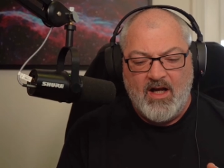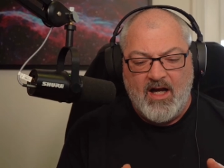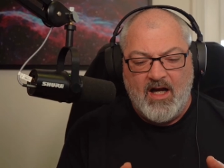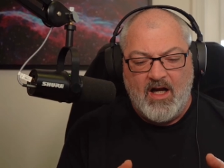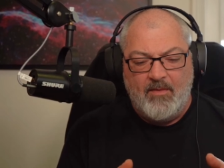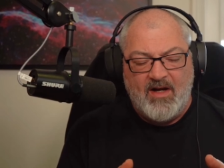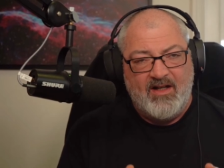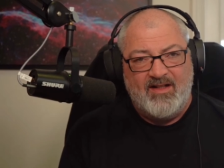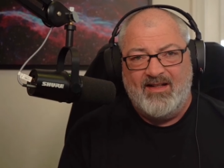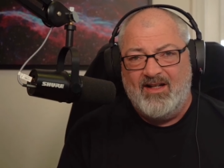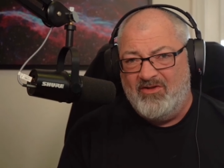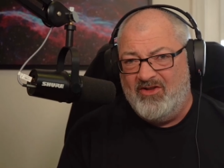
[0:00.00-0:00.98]
um, and it
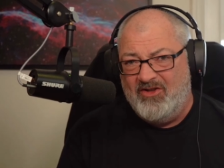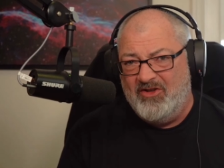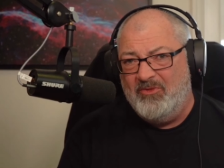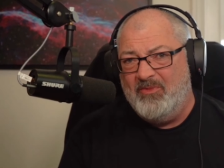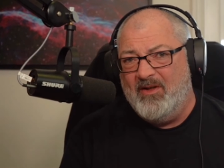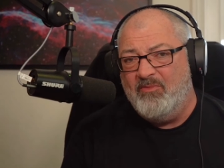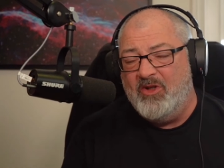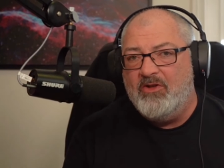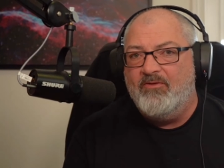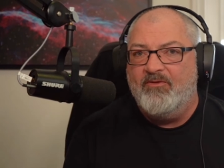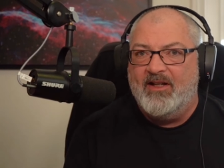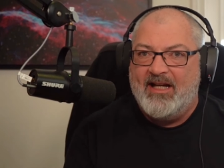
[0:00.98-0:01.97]
sounds stupid, but
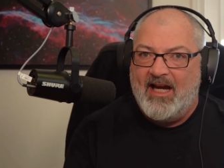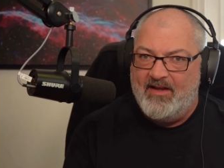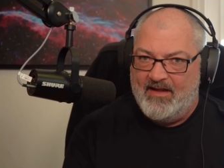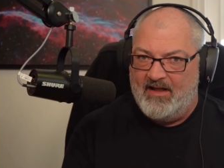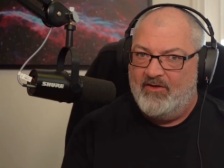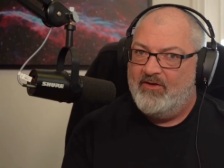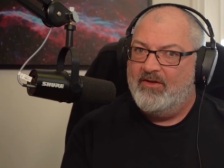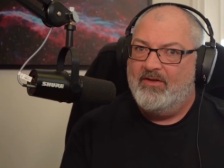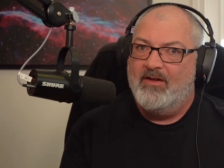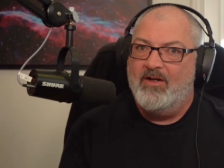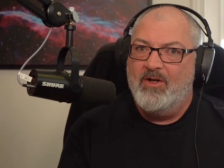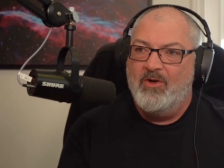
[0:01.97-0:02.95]
you forget
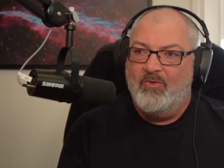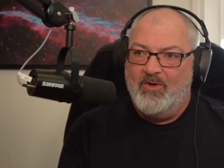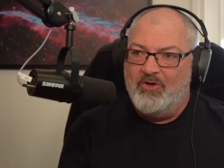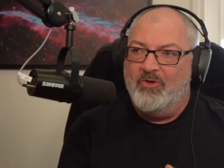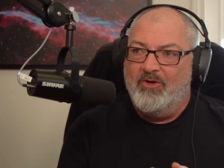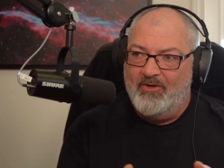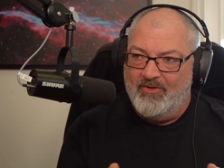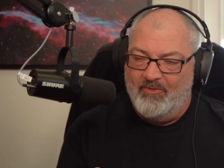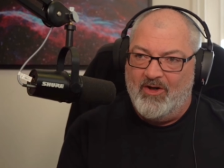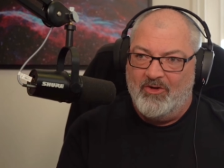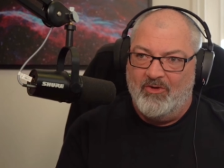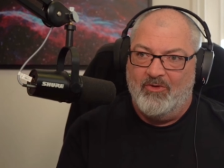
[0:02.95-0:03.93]
this when you're
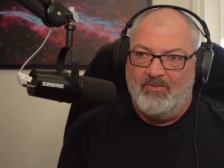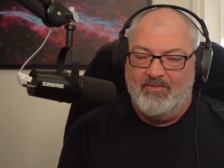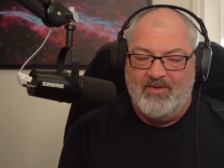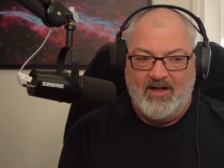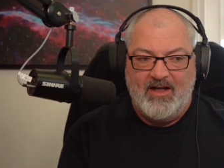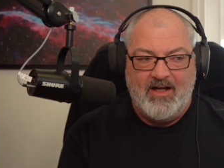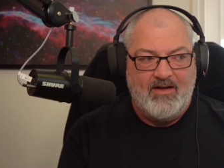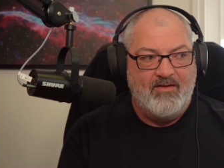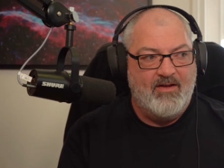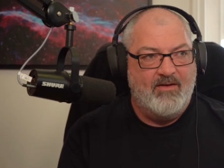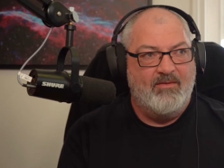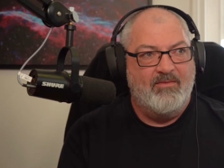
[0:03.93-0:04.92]
when you're
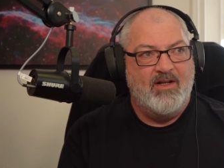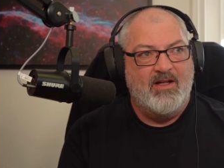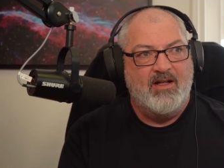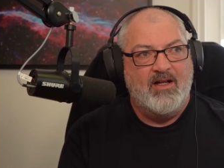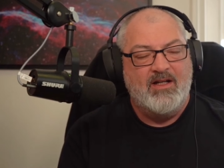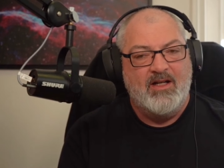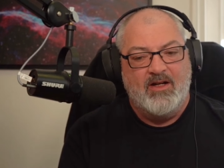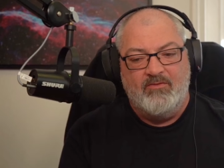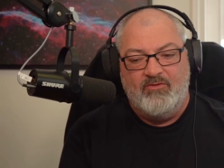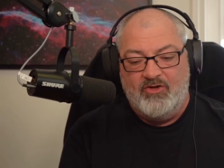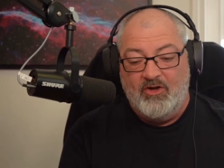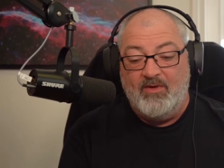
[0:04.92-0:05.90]
in the uh, you
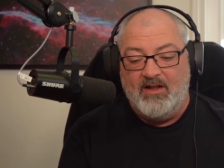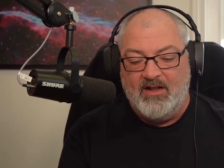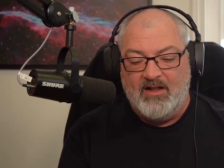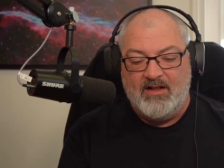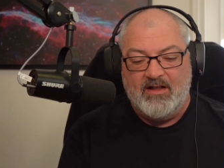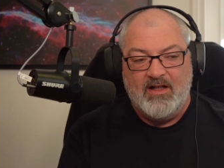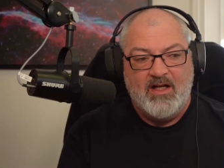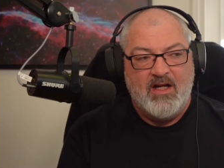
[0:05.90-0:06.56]
know doing this